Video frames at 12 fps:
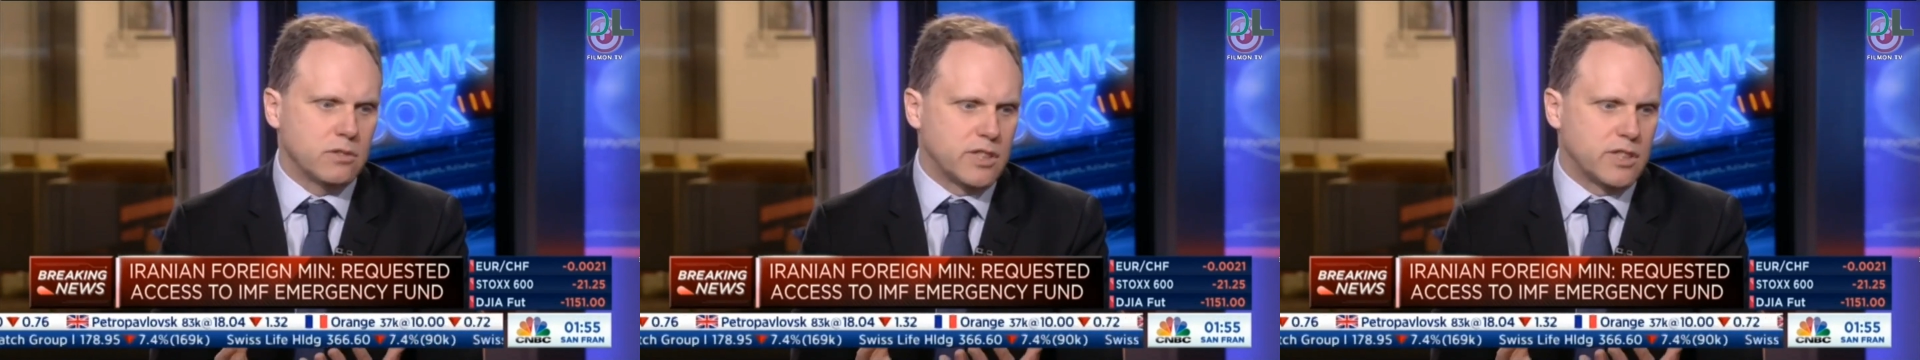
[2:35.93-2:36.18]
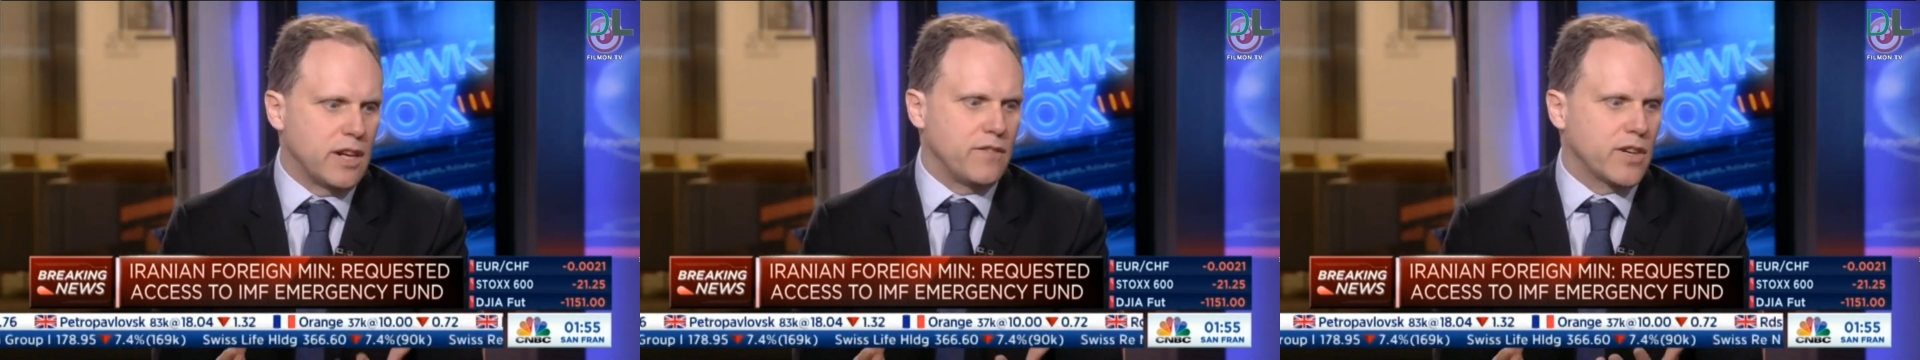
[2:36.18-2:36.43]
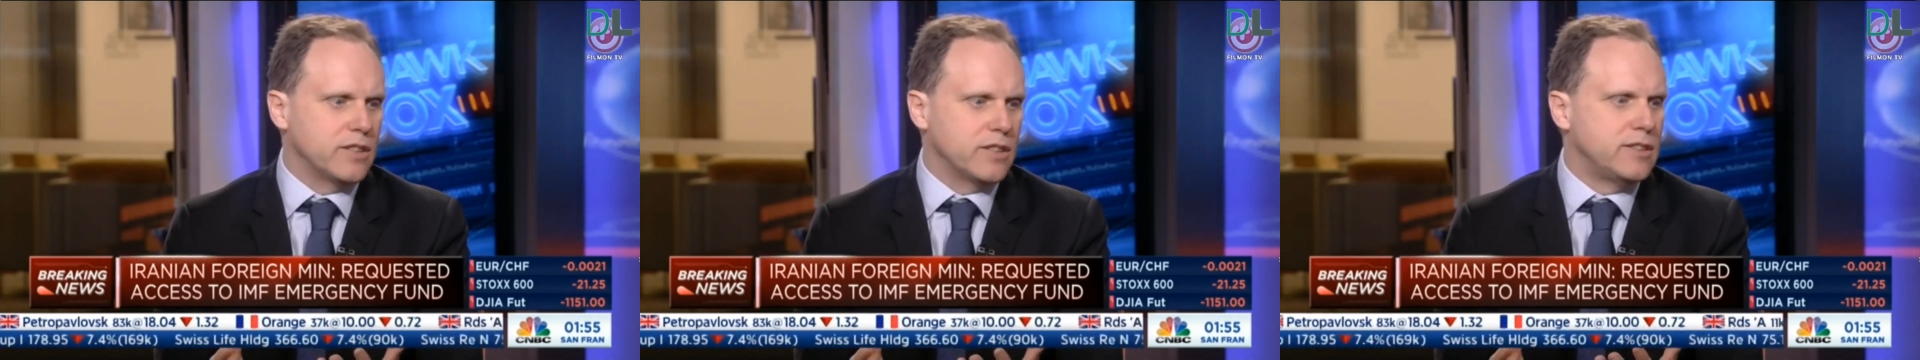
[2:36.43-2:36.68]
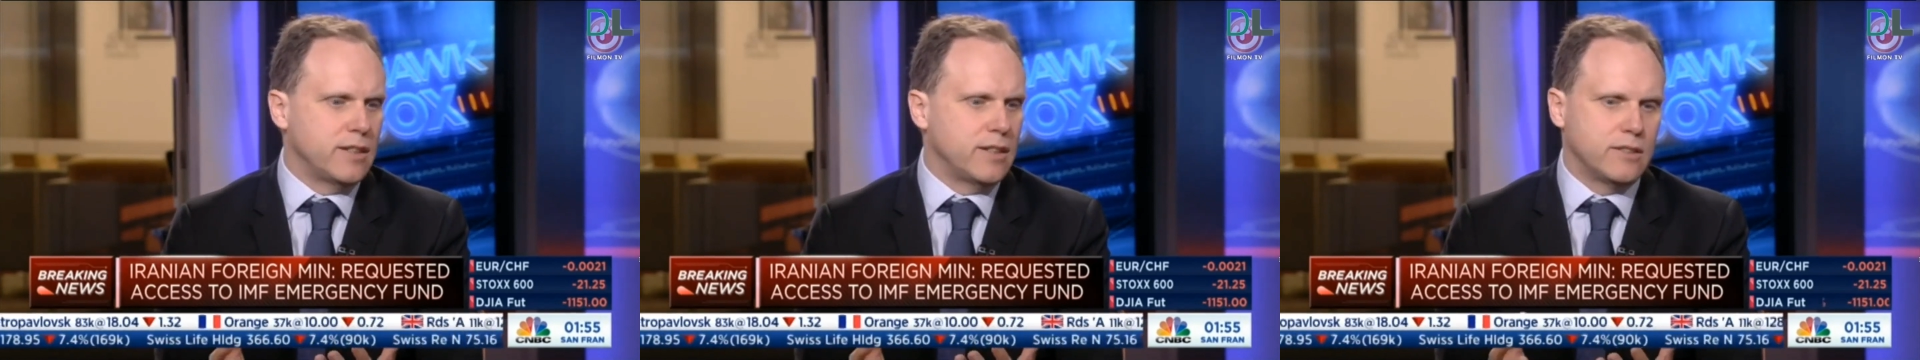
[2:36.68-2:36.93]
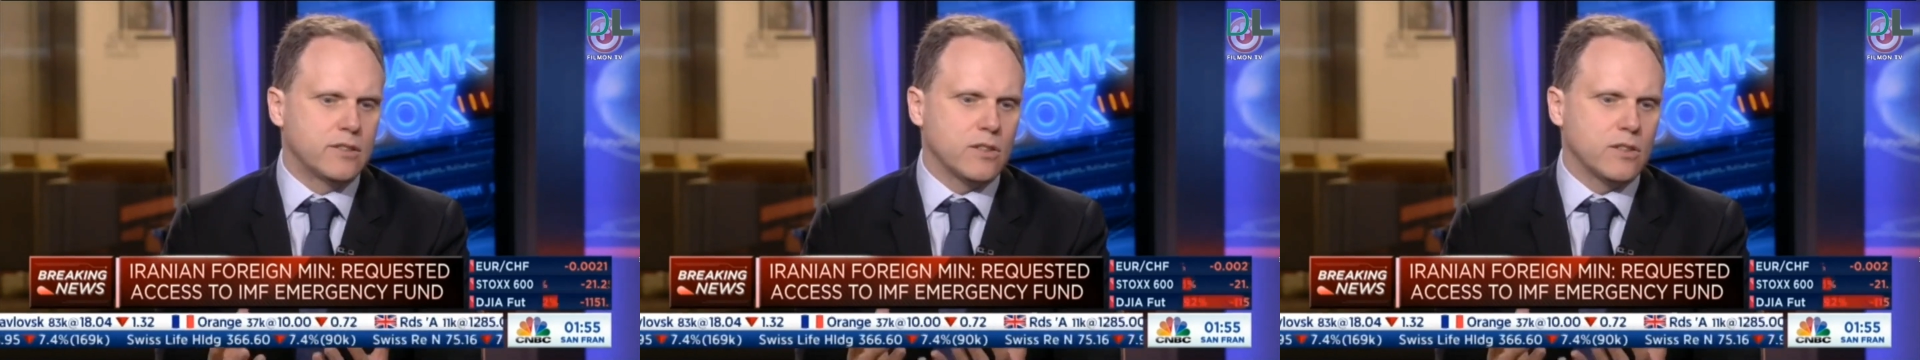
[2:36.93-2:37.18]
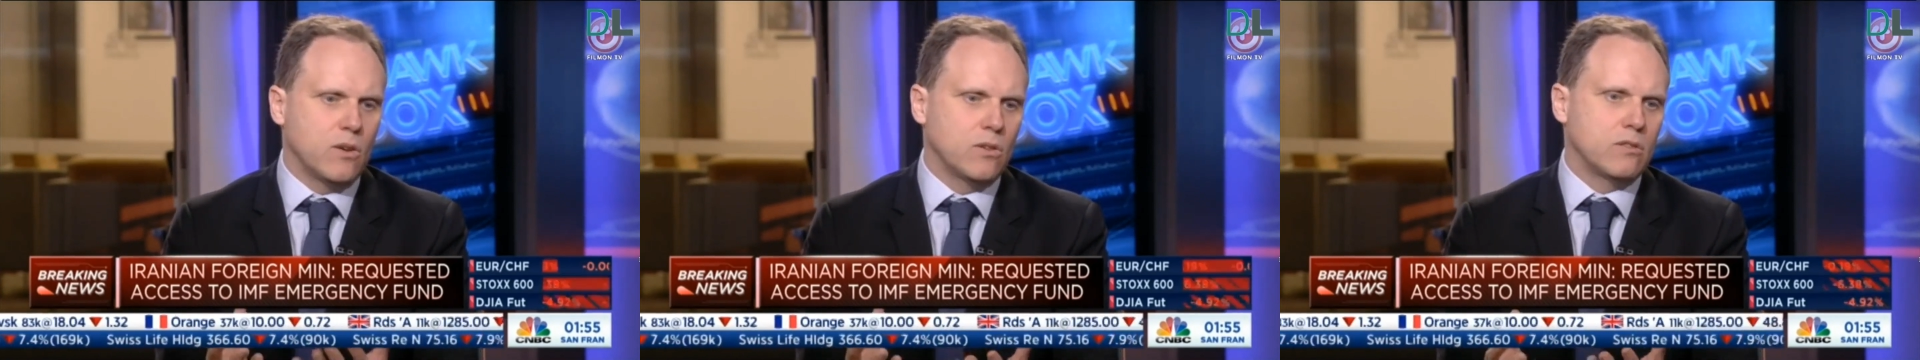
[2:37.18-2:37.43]
significant
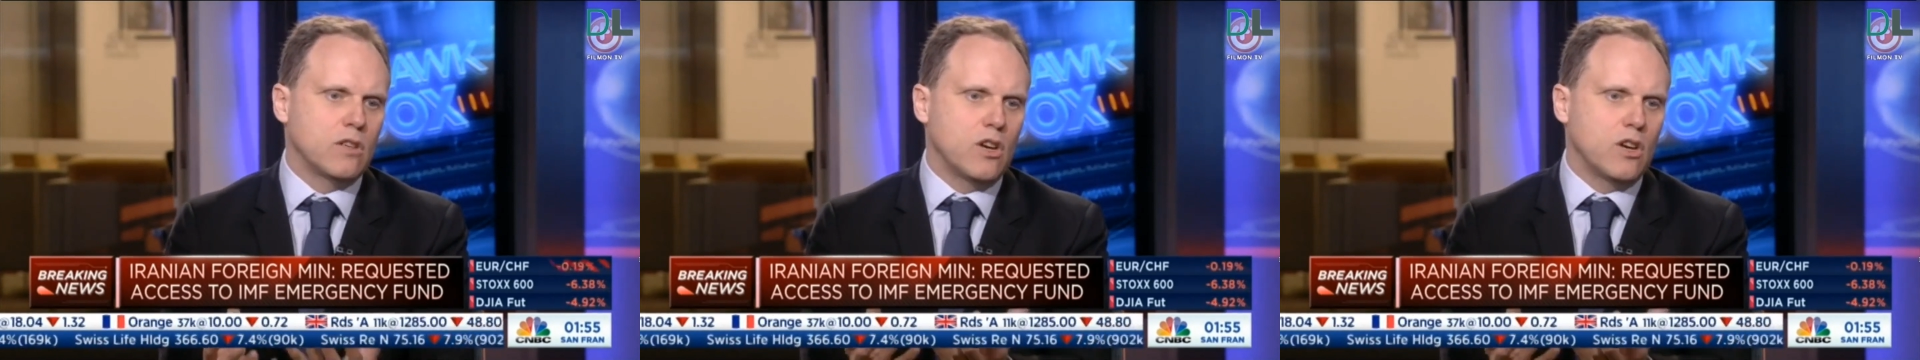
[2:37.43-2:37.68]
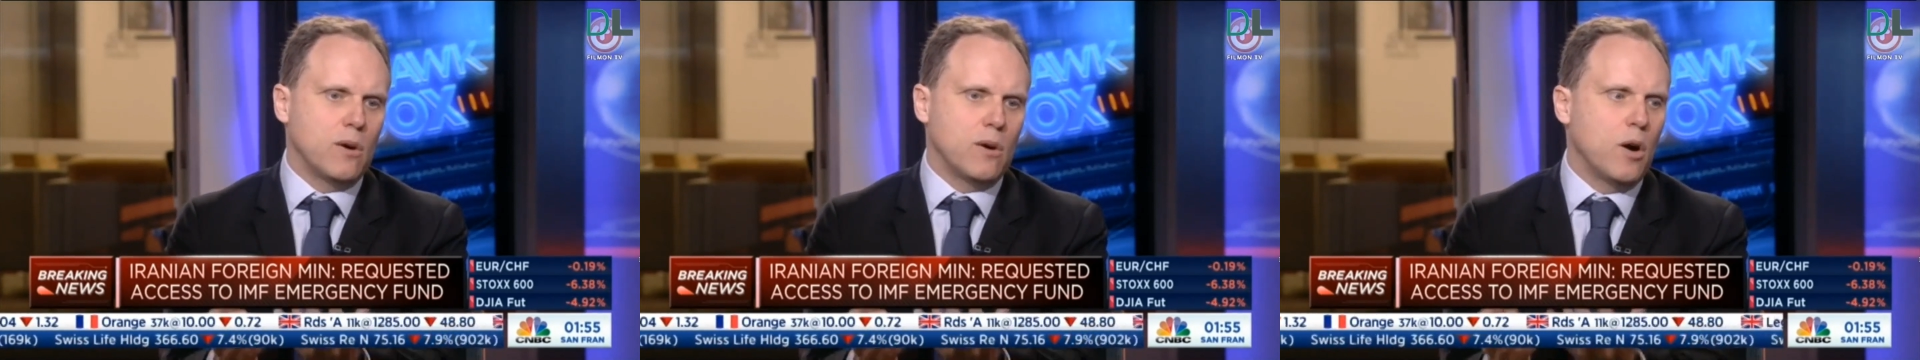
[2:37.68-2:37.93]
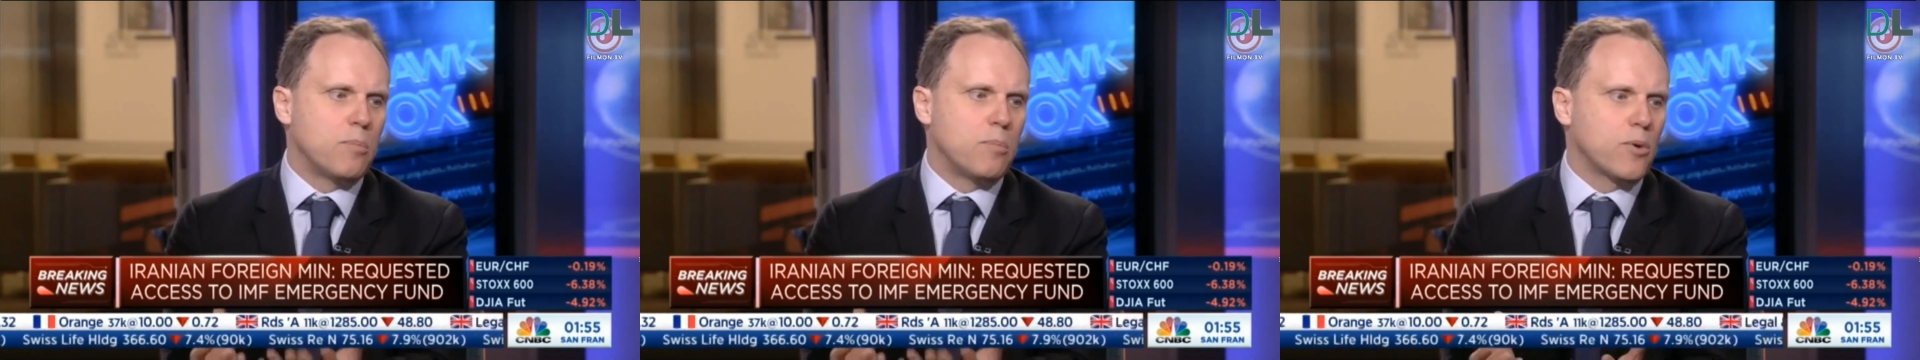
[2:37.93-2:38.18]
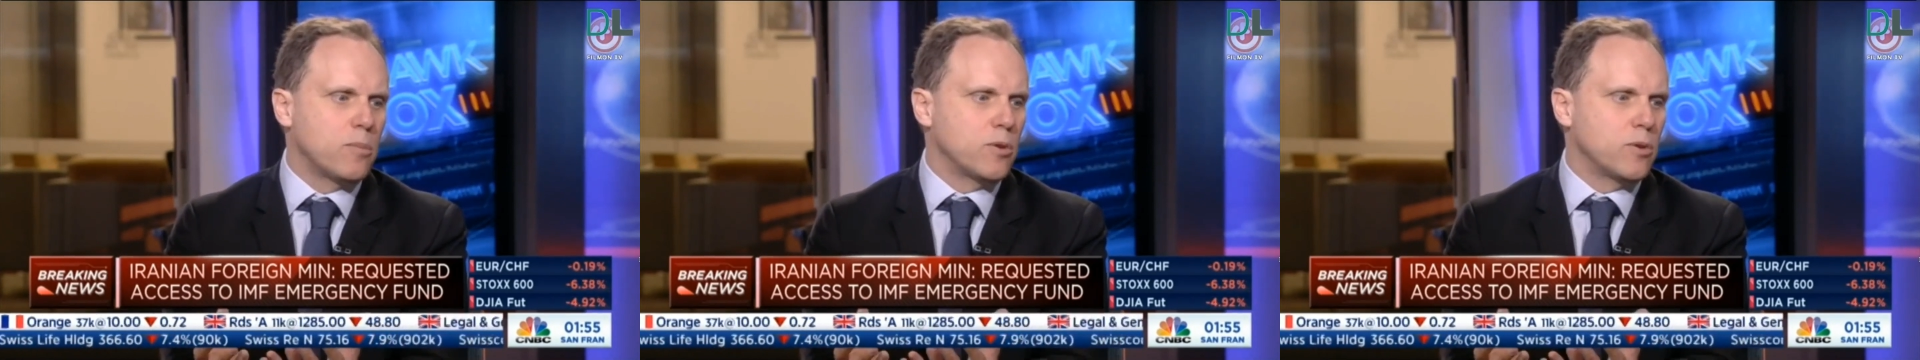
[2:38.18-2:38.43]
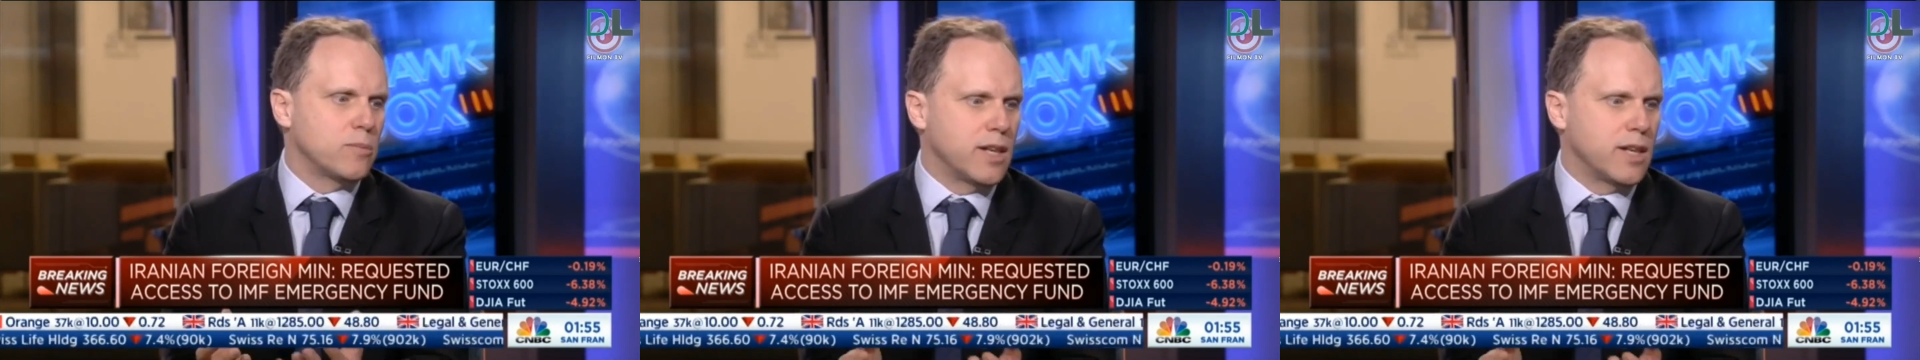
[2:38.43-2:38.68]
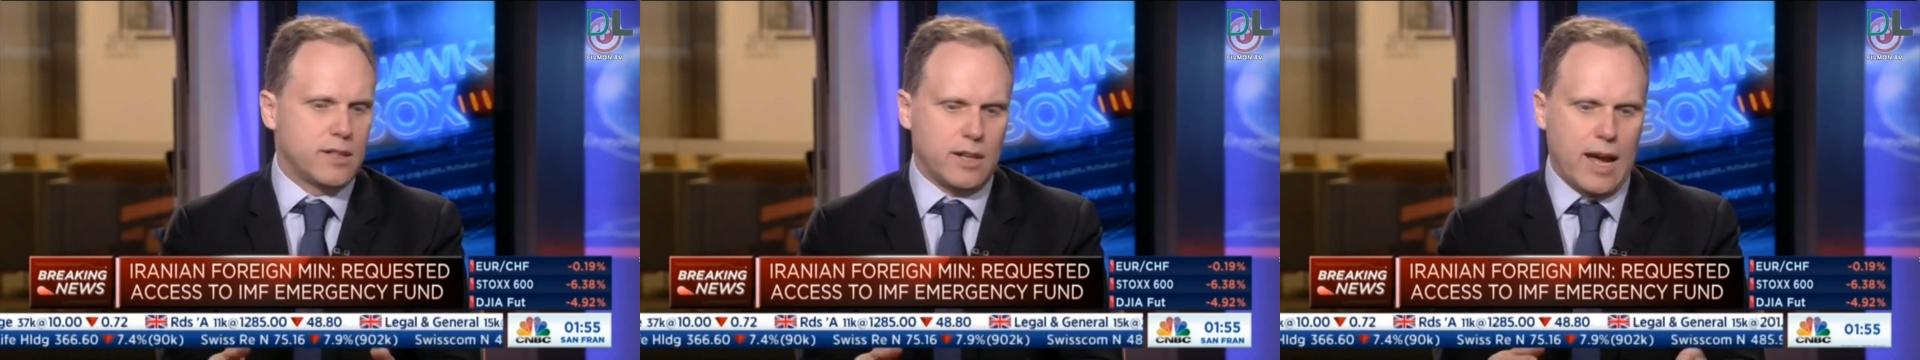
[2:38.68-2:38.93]
dent on a
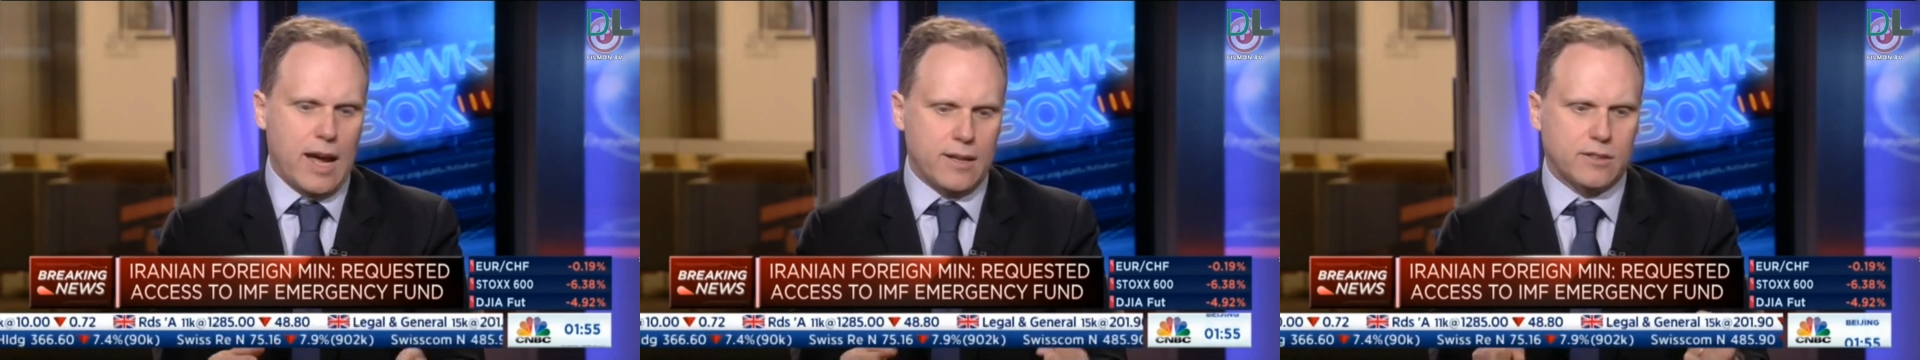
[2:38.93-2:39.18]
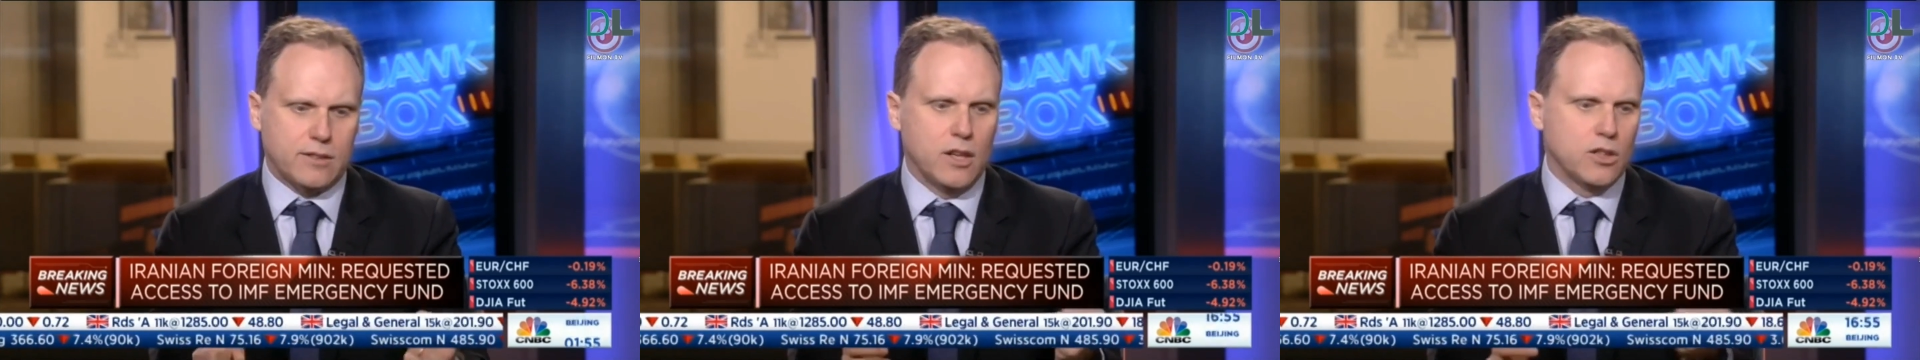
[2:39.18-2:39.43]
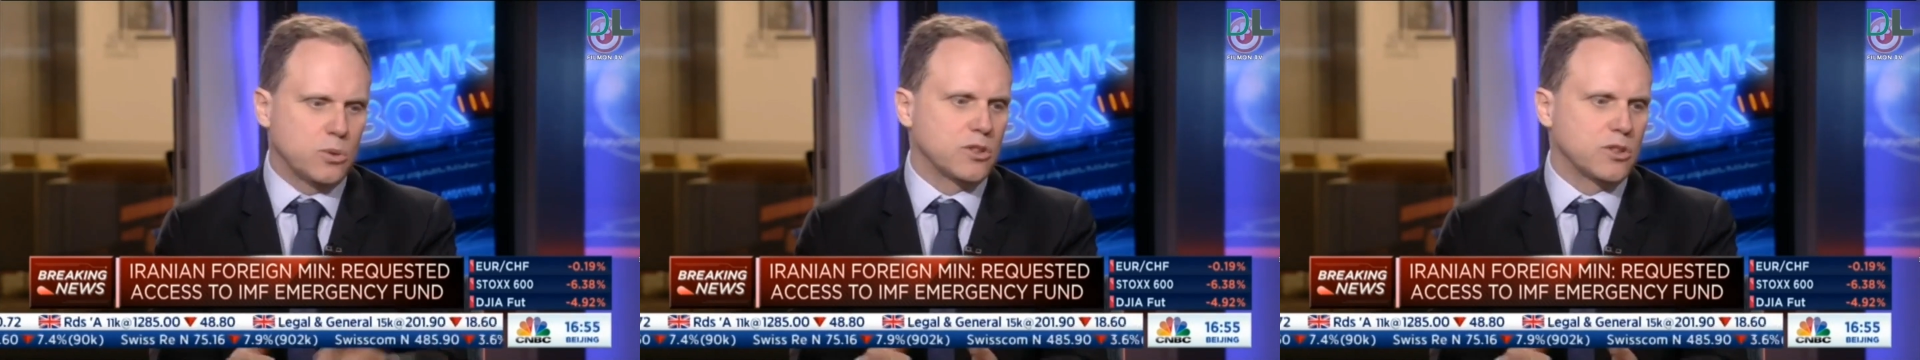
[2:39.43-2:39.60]
problem that adds